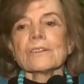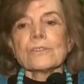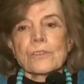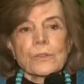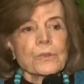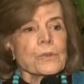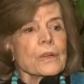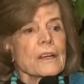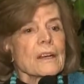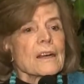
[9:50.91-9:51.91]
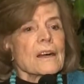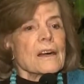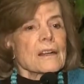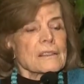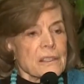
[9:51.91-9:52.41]
do
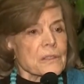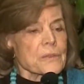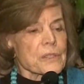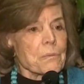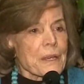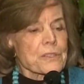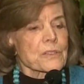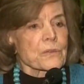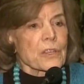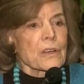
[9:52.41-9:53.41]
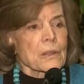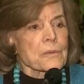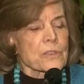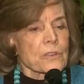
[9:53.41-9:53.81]
live in the best of times,